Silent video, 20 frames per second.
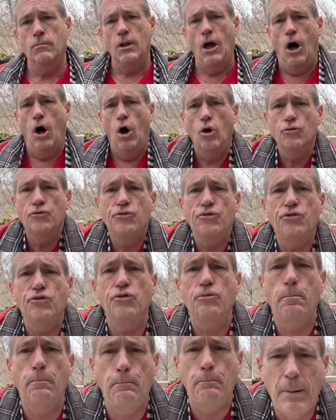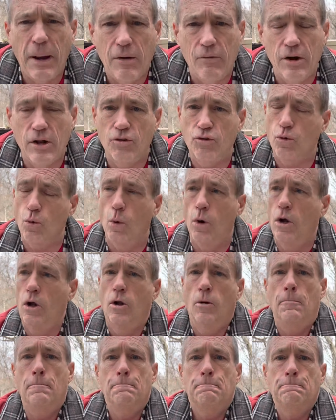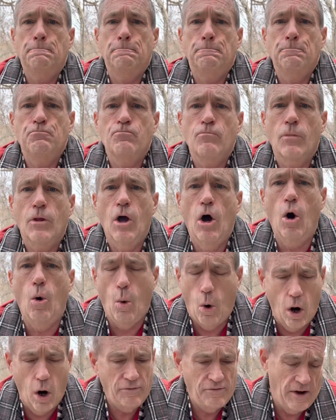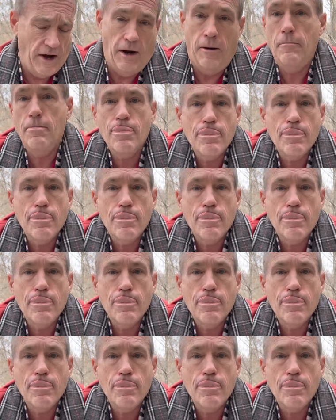on spiritual warfare.